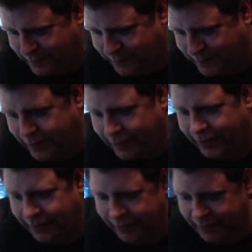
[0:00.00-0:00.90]

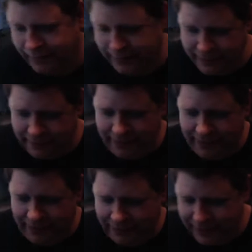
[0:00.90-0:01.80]
there we go. I got metal
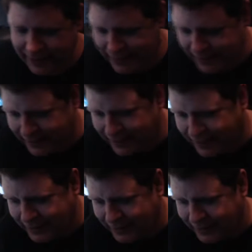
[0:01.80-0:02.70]
on my desk.
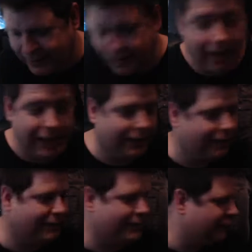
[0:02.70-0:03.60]
It's a magnet.
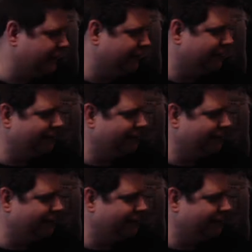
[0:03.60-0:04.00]
It's cute.